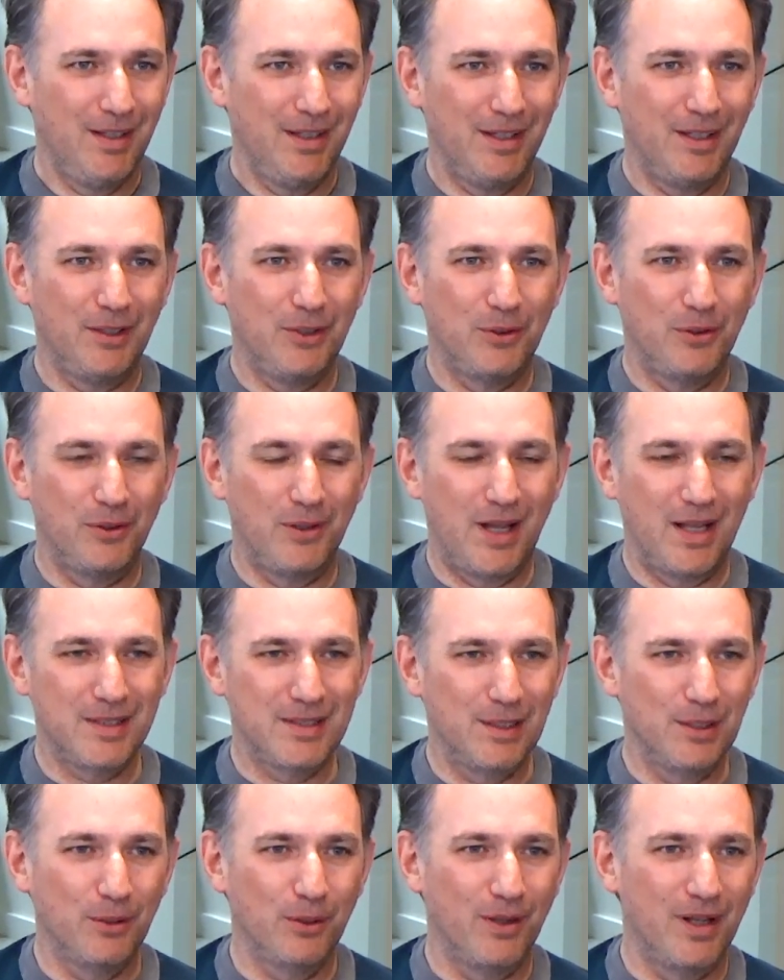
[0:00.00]

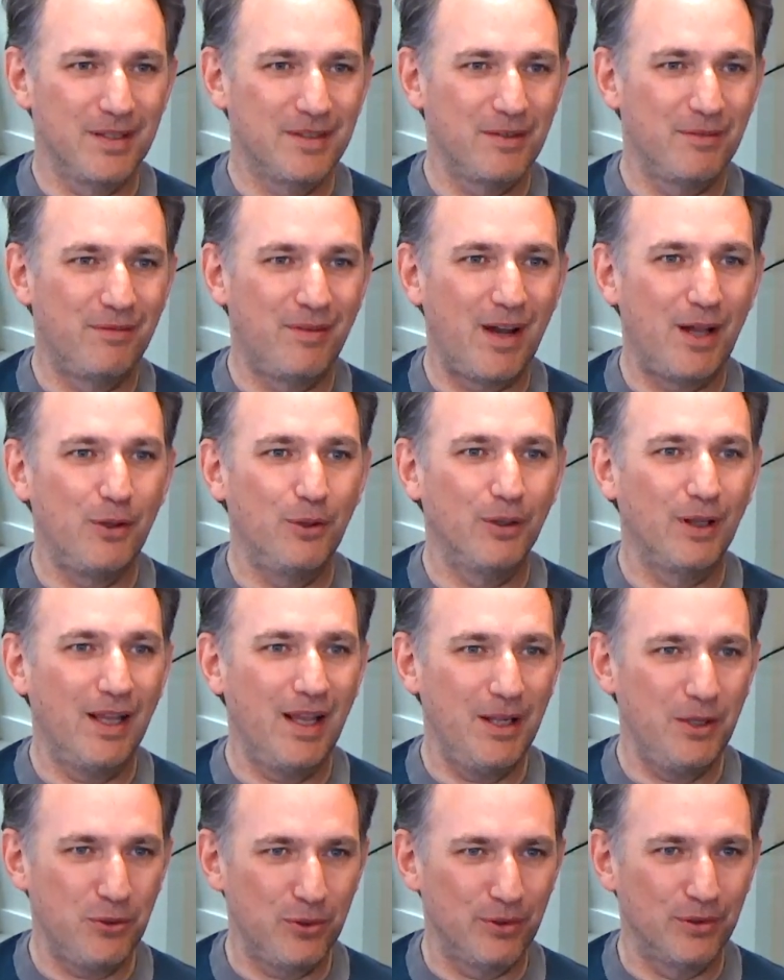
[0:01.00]
as little as a
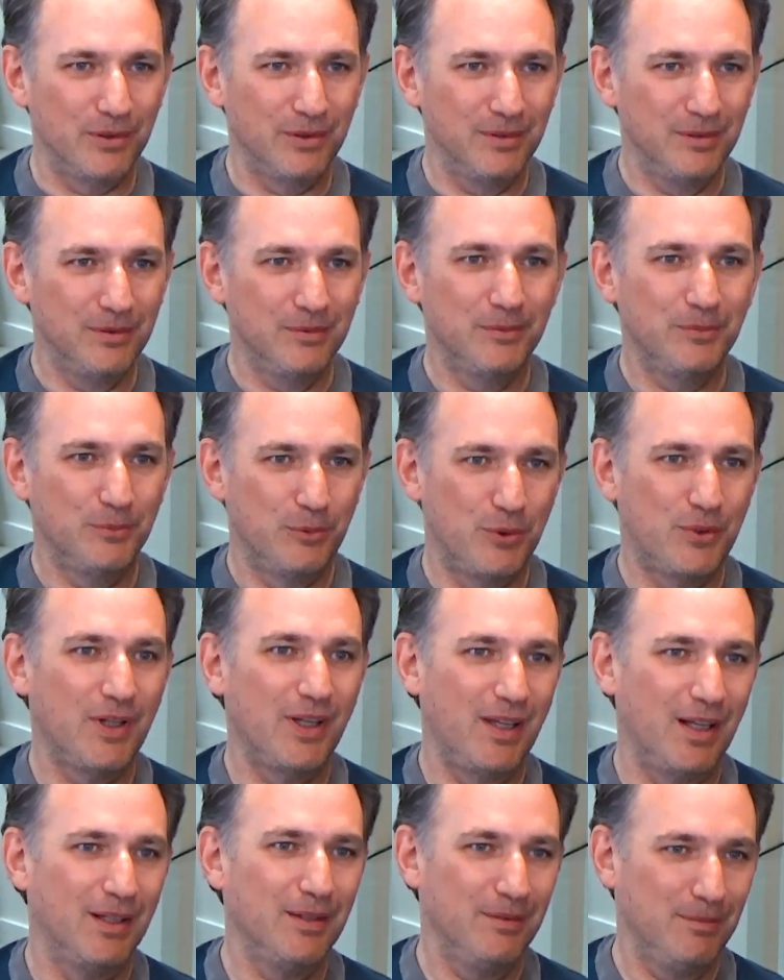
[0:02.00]
violation, which
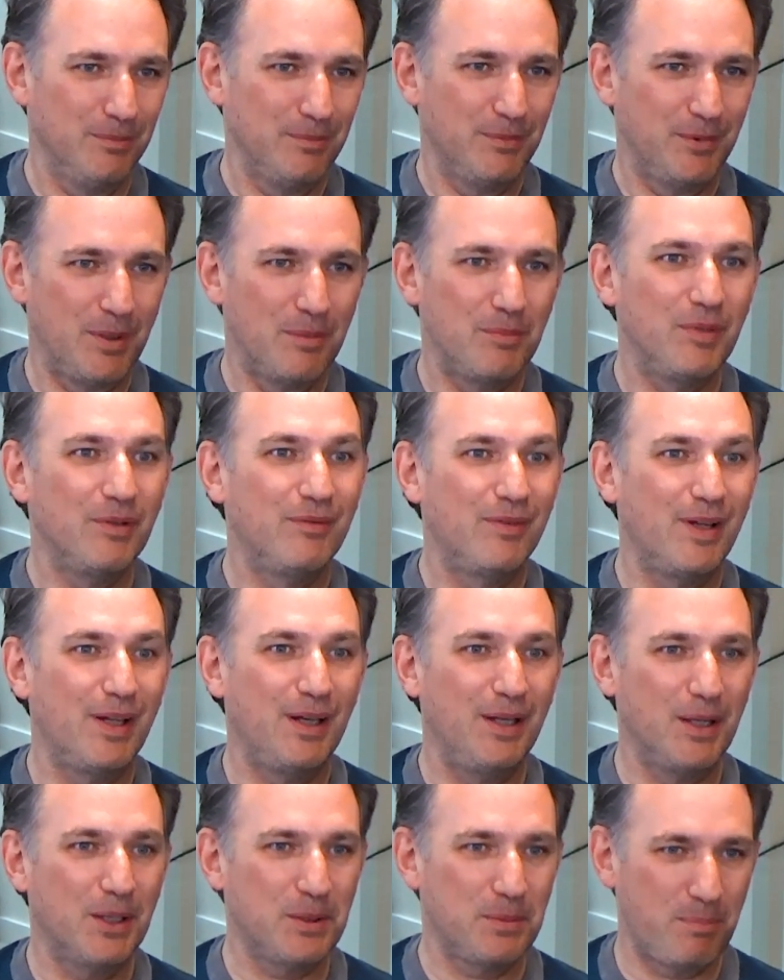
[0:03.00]
again can be
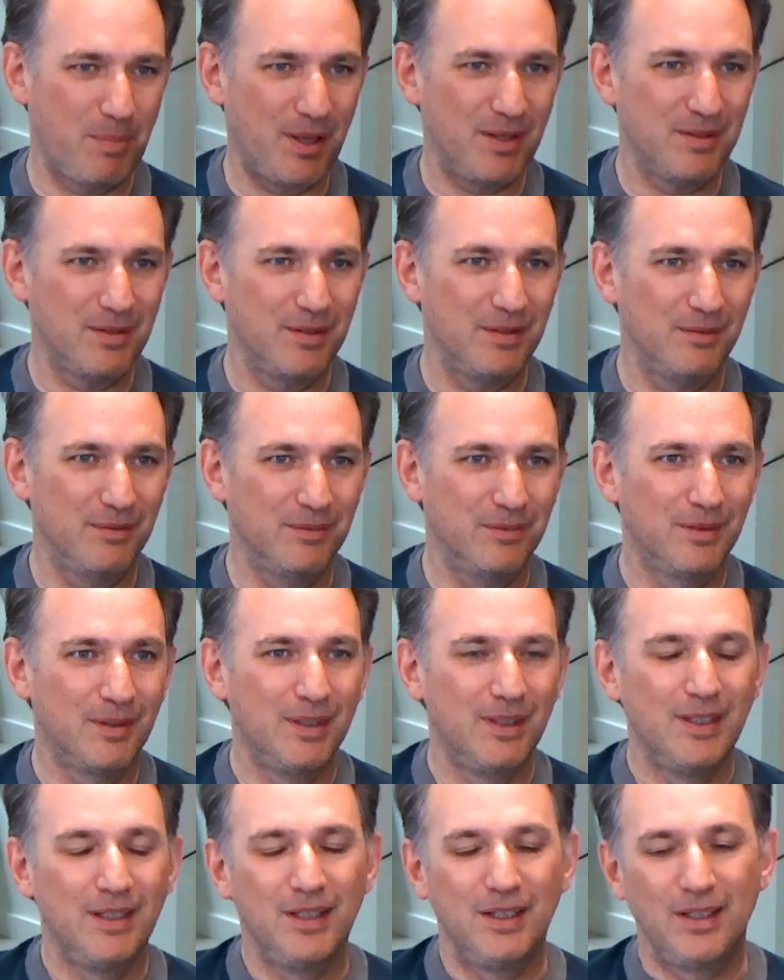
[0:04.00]
very expensive,